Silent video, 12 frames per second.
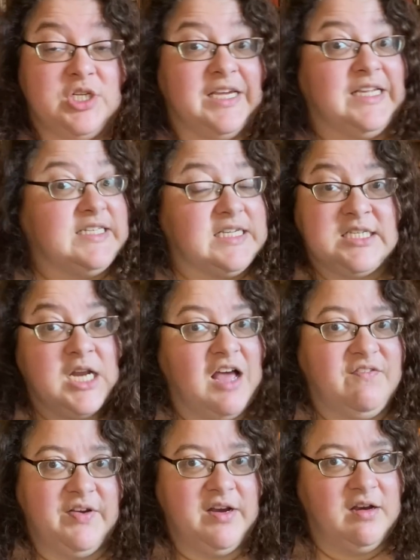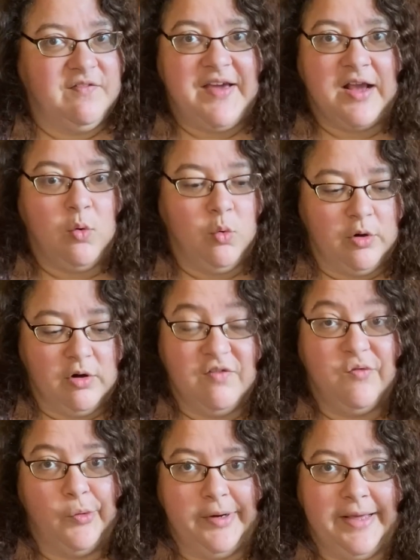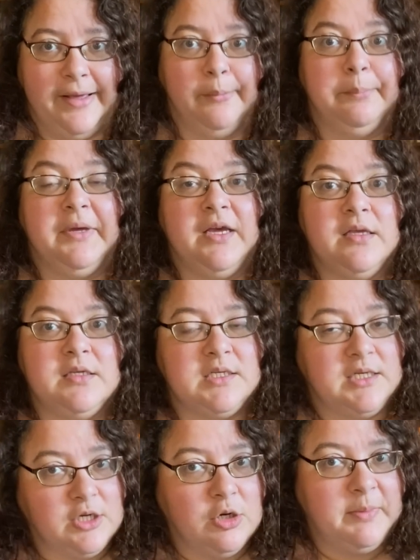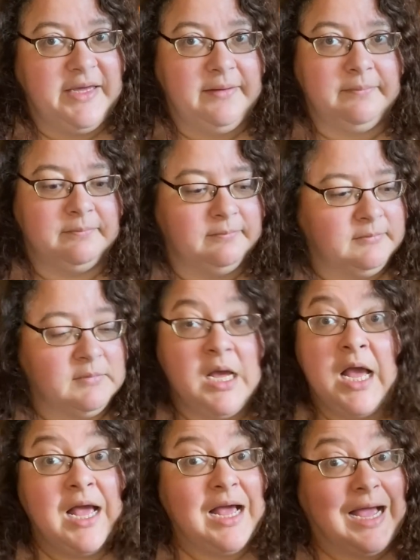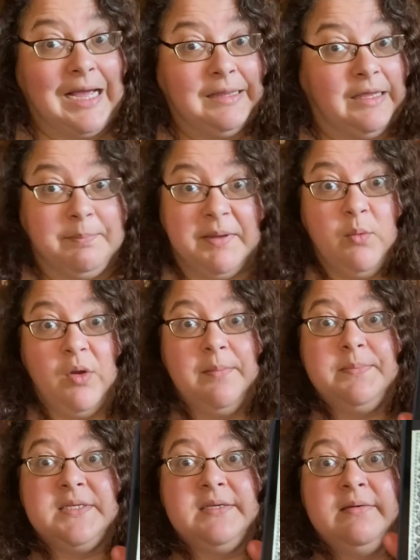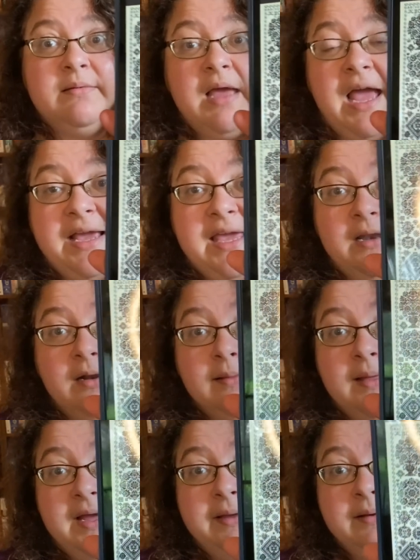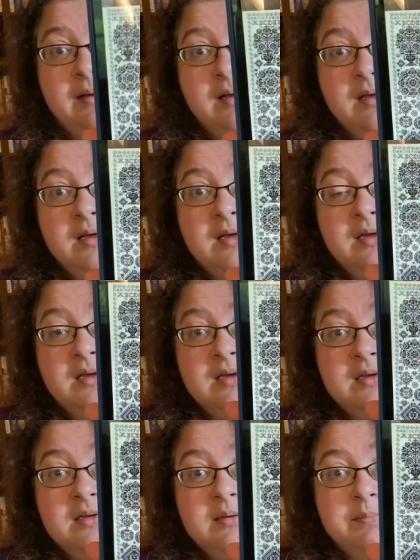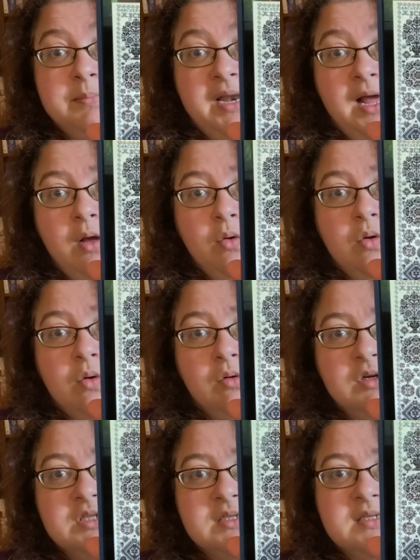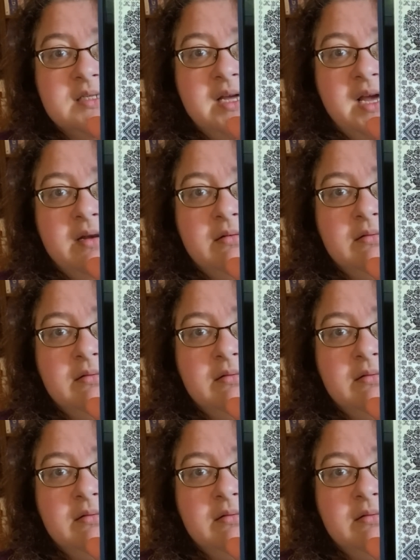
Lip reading: Like, it does not fit in a fat quarter or 40 count because, you know me, I like big whips. I cannot lie. But how gorgeous is that?